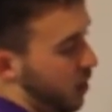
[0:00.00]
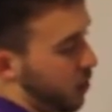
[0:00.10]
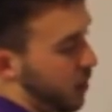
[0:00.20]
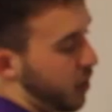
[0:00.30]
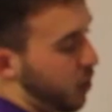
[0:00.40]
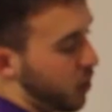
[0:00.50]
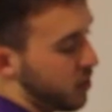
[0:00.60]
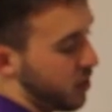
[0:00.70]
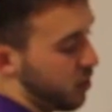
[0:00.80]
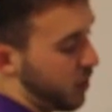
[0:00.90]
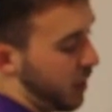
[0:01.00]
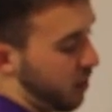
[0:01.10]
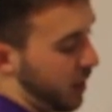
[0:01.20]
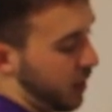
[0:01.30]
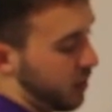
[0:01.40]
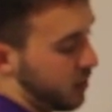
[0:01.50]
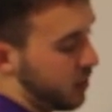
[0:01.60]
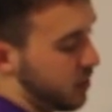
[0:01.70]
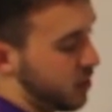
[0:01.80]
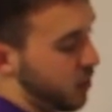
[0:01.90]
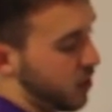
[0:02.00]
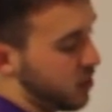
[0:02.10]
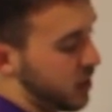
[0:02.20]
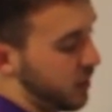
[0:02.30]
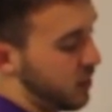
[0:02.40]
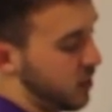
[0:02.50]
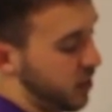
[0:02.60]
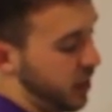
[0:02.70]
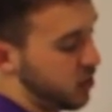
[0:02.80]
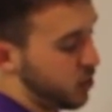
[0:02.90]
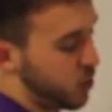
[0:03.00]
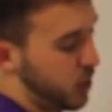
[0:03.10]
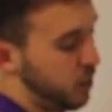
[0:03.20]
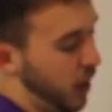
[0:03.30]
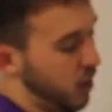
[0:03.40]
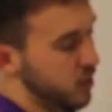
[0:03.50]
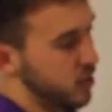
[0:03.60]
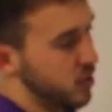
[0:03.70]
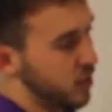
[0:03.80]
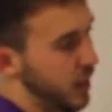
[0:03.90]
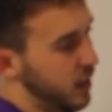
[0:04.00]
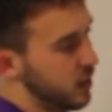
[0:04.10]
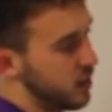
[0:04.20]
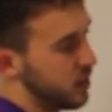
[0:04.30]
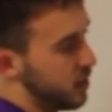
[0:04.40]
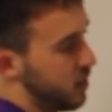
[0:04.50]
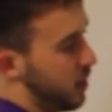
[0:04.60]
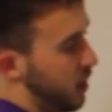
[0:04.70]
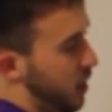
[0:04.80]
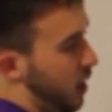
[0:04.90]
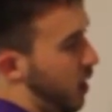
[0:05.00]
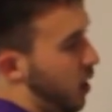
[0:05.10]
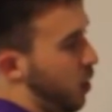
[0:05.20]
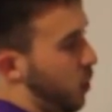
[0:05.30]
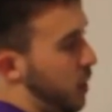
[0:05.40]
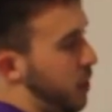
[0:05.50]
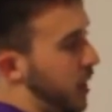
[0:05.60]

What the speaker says: 3/4 of the way around is 270 degrees or 3 pi over 2 radians. All the way